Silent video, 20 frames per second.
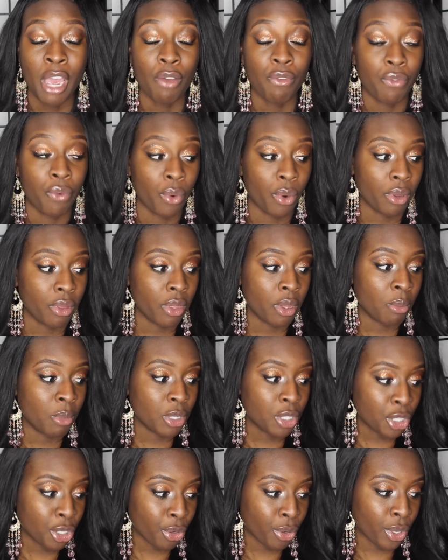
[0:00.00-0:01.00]
for the
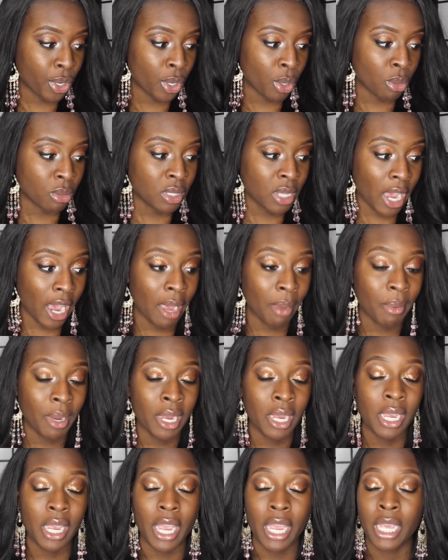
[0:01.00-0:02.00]
material
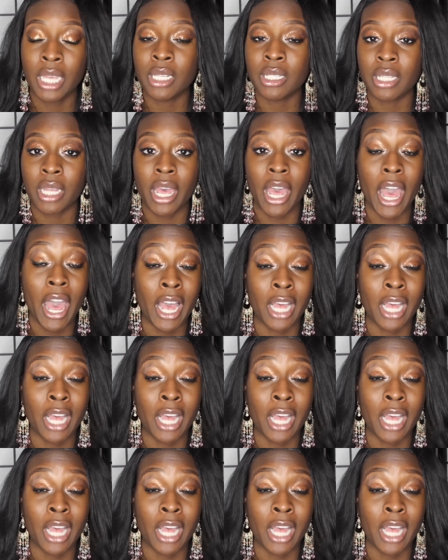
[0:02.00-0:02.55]
timing is the